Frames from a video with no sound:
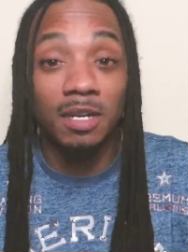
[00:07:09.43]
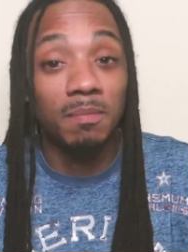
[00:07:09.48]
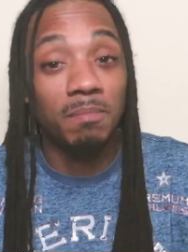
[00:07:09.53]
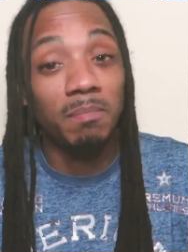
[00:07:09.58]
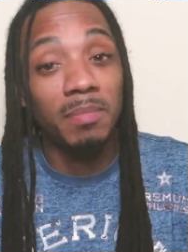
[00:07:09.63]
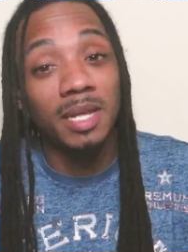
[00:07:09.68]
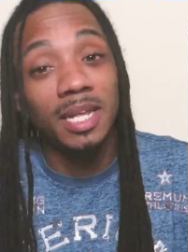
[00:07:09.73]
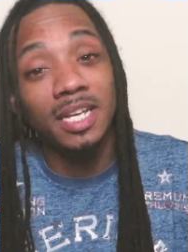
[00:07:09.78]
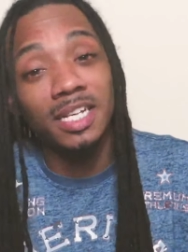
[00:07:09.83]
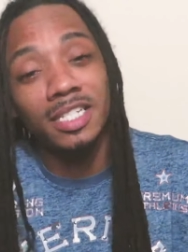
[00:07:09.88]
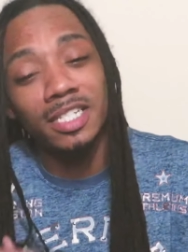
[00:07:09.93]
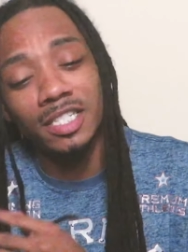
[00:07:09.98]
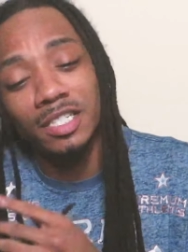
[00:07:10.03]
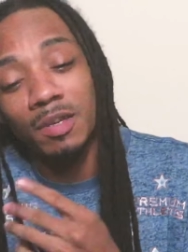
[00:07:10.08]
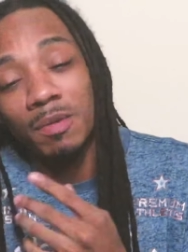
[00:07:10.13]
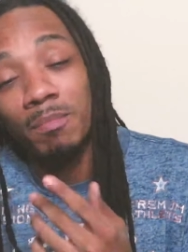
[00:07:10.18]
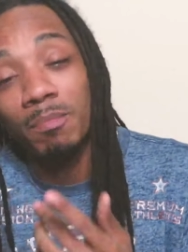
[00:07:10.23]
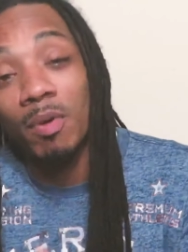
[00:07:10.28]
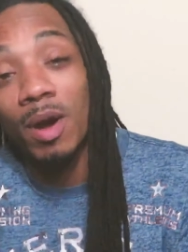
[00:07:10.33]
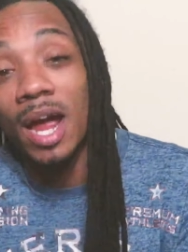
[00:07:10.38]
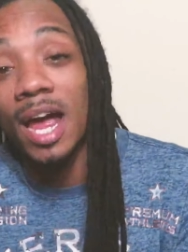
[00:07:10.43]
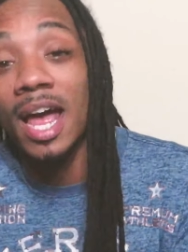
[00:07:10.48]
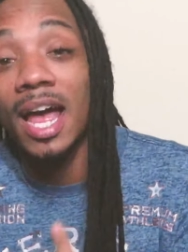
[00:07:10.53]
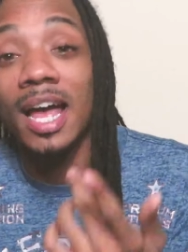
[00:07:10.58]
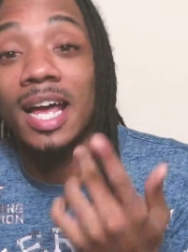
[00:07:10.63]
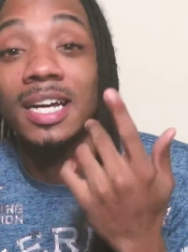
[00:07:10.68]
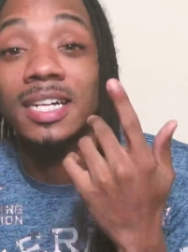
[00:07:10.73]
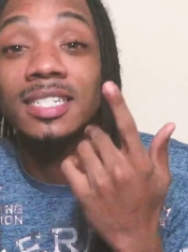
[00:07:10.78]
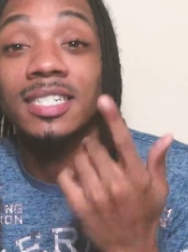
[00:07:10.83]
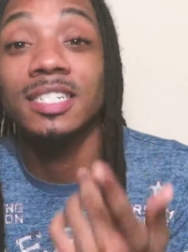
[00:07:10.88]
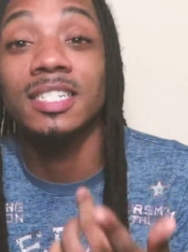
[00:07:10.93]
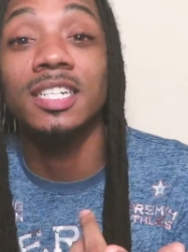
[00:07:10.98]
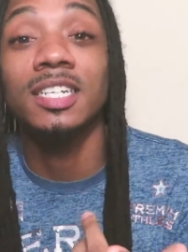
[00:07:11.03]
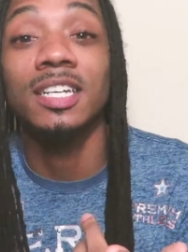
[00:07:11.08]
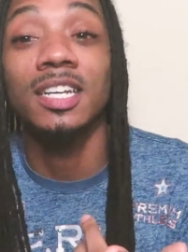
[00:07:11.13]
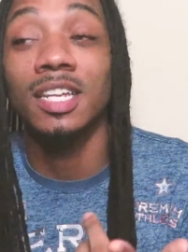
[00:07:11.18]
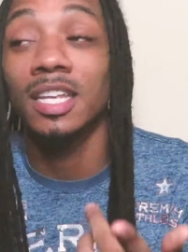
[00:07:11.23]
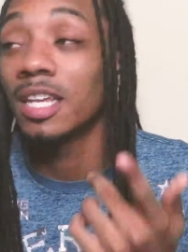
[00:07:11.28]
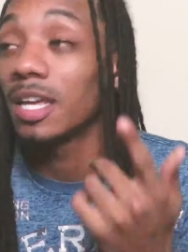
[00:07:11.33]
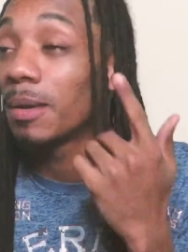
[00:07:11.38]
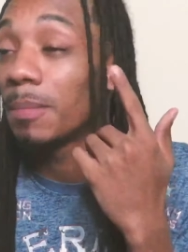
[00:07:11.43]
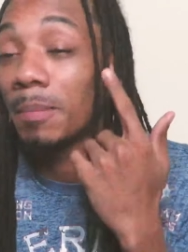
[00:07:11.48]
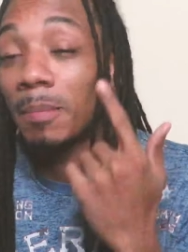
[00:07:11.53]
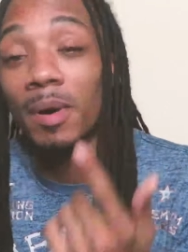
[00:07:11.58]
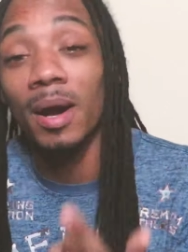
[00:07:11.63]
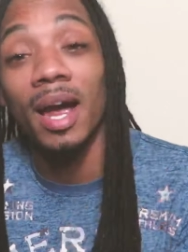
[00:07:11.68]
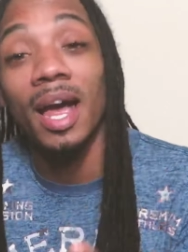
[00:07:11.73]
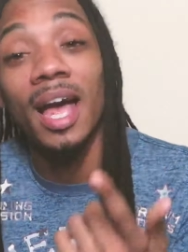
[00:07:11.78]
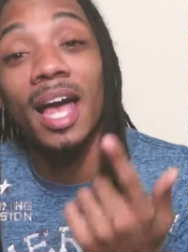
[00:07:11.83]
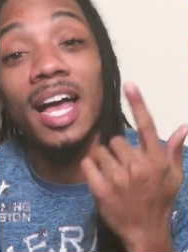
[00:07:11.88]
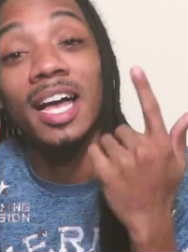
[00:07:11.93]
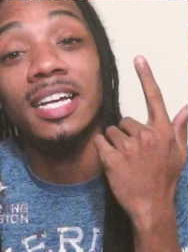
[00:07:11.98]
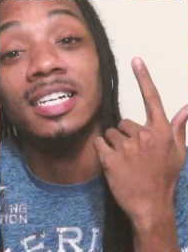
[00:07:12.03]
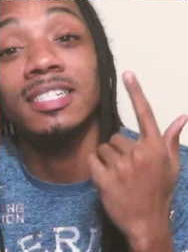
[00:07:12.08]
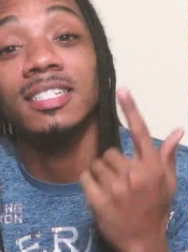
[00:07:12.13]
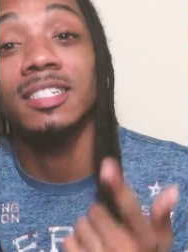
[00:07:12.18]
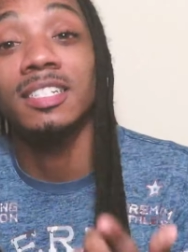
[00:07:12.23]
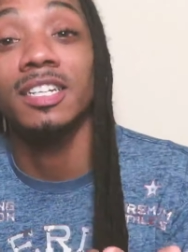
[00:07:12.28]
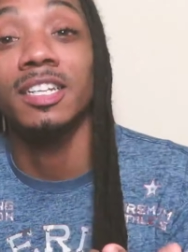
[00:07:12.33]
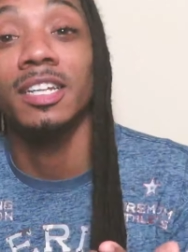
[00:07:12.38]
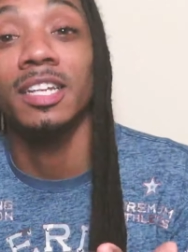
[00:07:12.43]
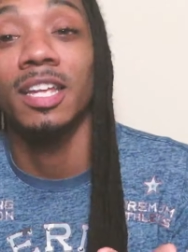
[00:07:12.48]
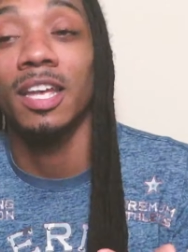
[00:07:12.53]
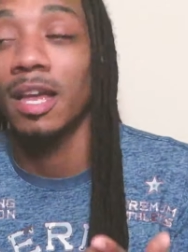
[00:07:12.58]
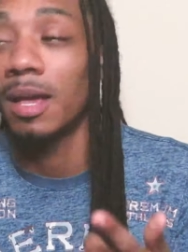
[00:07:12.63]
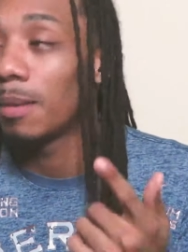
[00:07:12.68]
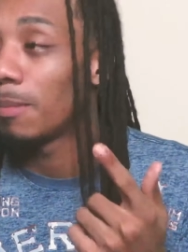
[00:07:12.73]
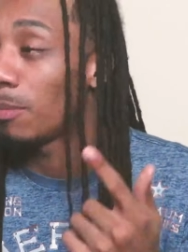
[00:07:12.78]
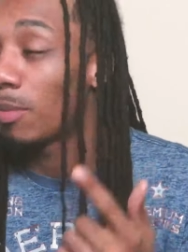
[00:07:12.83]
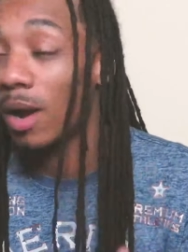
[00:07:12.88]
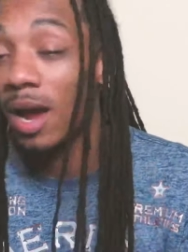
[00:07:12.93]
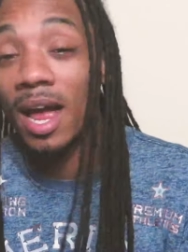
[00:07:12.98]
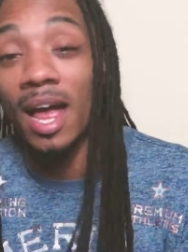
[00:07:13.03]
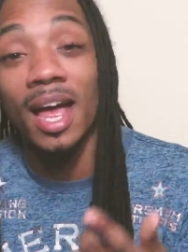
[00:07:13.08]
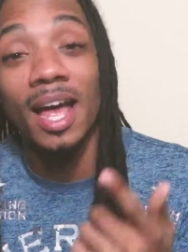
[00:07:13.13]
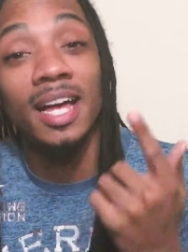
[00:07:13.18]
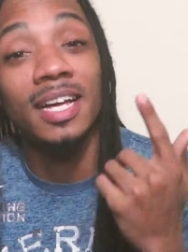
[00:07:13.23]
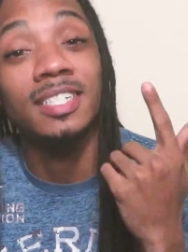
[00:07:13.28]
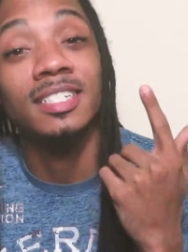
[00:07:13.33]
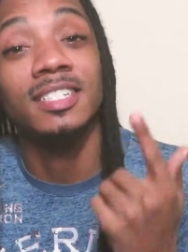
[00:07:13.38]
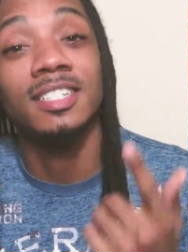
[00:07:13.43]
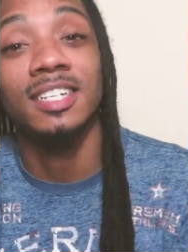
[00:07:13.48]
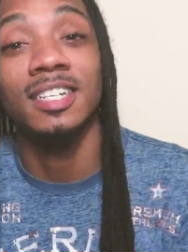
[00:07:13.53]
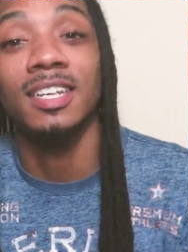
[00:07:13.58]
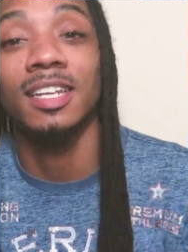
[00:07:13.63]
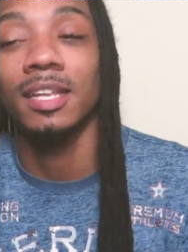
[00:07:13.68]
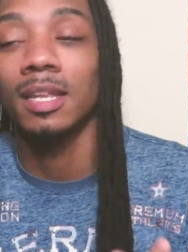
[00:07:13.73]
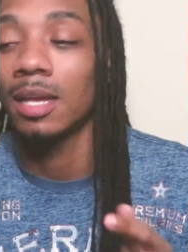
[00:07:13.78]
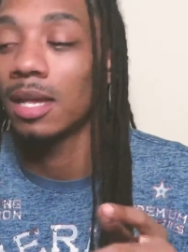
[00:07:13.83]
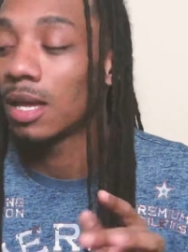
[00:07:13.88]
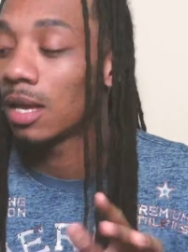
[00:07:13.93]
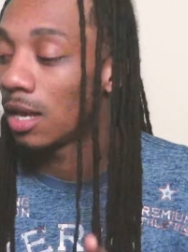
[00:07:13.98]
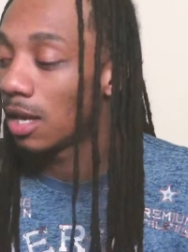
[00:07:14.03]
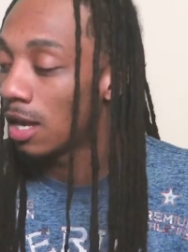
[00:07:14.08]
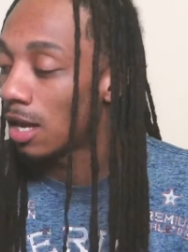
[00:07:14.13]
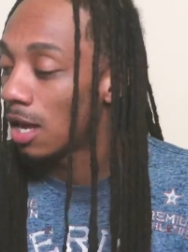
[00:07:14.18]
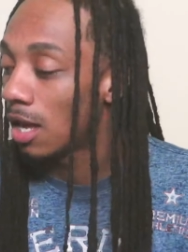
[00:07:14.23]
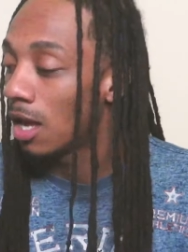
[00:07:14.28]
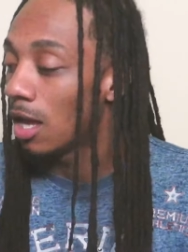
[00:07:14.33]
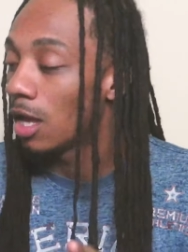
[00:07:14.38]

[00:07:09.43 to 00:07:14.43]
Shouldn't be a surprise to you, surprise to you, surprise to you.